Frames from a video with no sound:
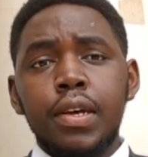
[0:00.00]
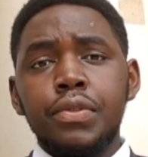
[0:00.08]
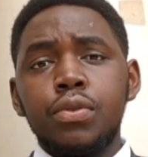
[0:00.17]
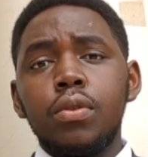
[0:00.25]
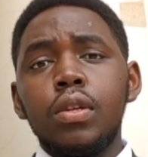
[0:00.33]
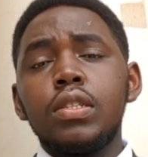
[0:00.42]
as
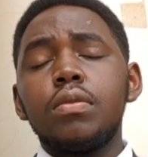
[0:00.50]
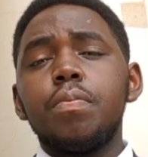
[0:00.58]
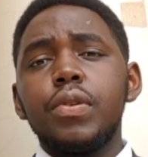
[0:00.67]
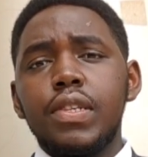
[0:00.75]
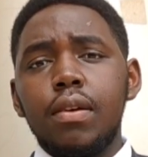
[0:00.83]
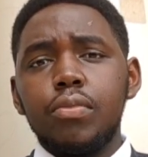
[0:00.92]
to this
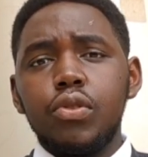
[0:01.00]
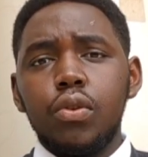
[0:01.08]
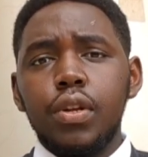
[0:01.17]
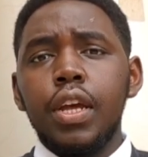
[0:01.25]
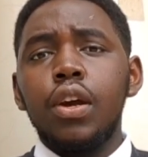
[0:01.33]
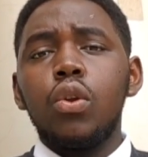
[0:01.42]

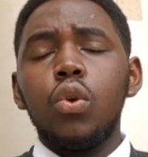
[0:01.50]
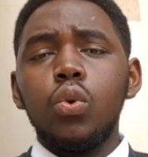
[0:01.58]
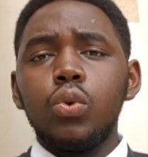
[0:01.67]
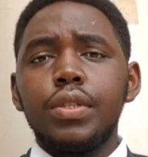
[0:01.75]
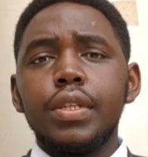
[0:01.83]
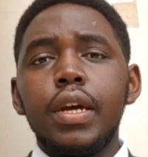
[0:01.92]
presumption
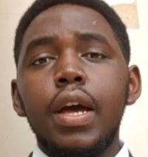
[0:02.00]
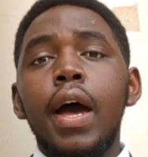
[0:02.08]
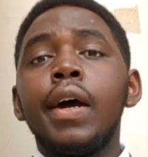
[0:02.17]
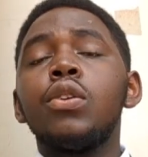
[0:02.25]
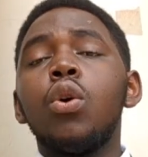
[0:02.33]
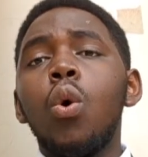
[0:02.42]
include
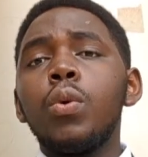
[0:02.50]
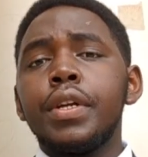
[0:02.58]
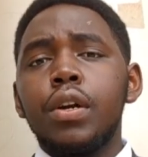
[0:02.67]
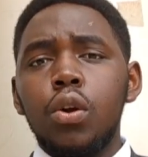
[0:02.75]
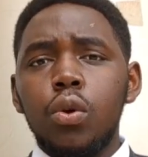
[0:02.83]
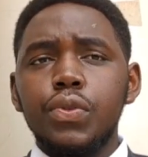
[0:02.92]
an
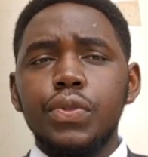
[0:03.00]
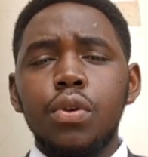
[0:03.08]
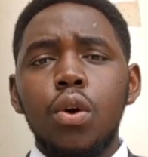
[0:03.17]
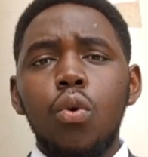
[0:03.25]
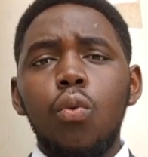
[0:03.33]
owner clause.